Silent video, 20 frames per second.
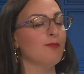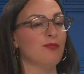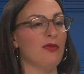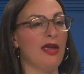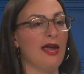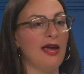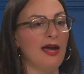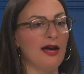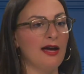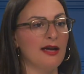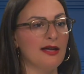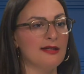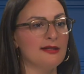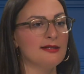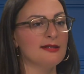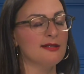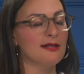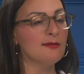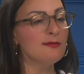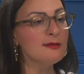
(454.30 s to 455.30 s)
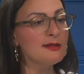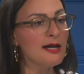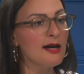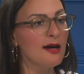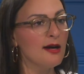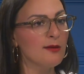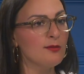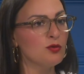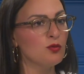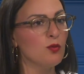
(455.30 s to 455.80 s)
and
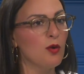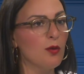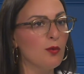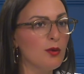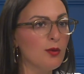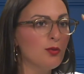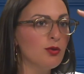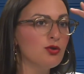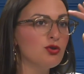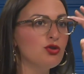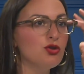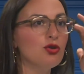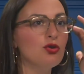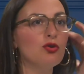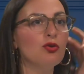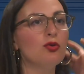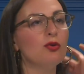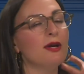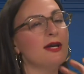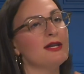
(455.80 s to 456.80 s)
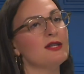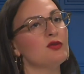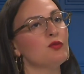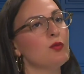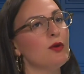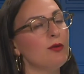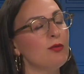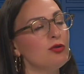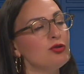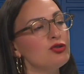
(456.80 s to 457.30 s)
sometimes what we will do is
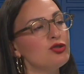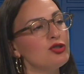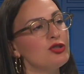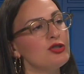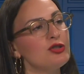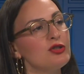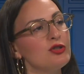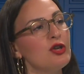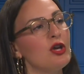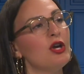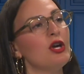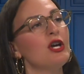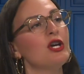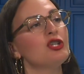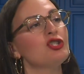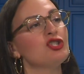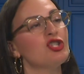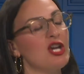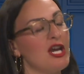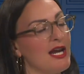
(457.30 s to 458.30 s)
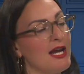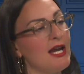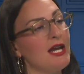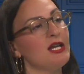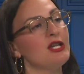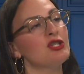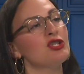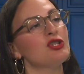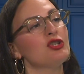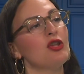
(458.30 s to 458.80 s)
we will just
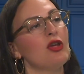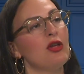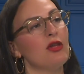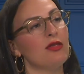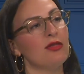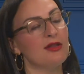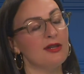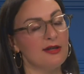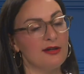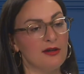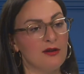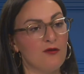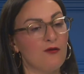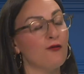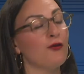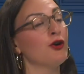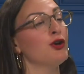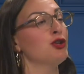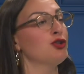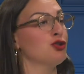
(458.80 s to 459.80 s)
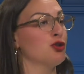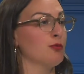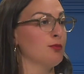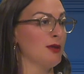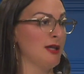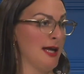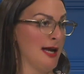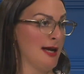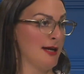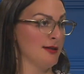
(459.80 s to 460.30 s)
change the furniture
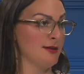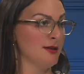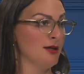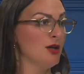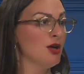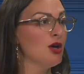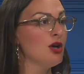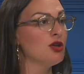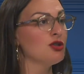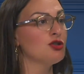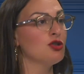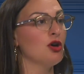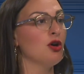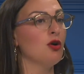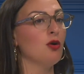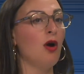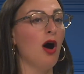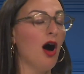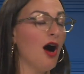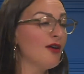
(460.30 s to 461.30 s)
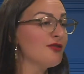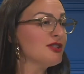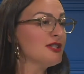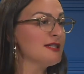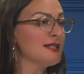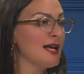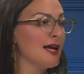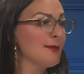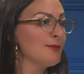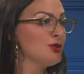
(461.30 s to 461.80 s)
plan. So
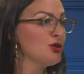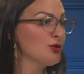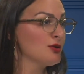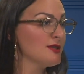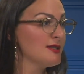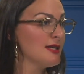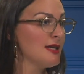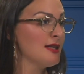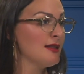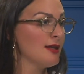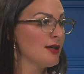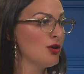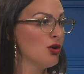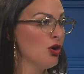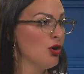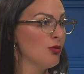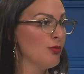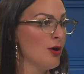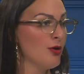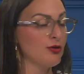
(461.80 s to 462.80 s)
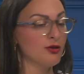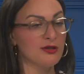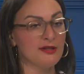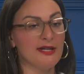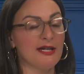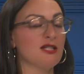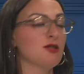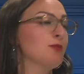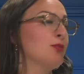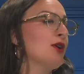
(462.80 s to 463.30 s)
oftentimes you'll see that homeowners
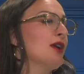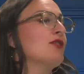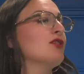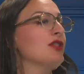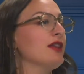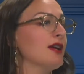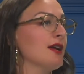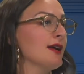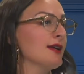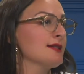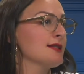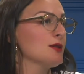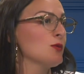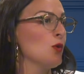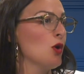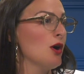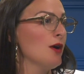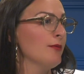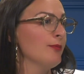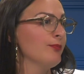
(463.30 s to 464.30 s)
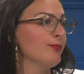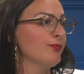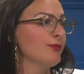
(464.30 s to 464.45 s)
like to put everything against the wall.